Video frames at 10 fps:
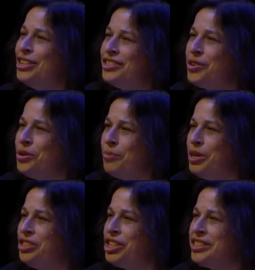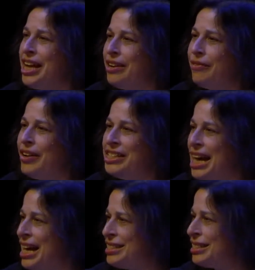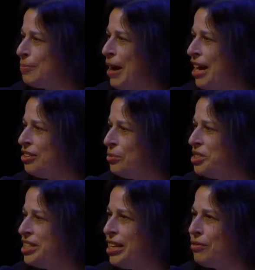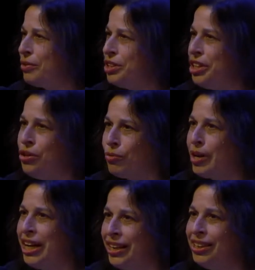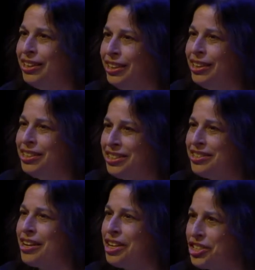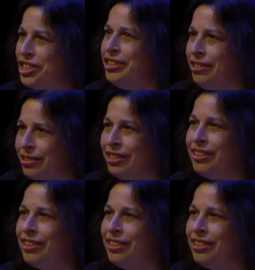So we just had a fantastic panel. Wasn't that a really great discussion?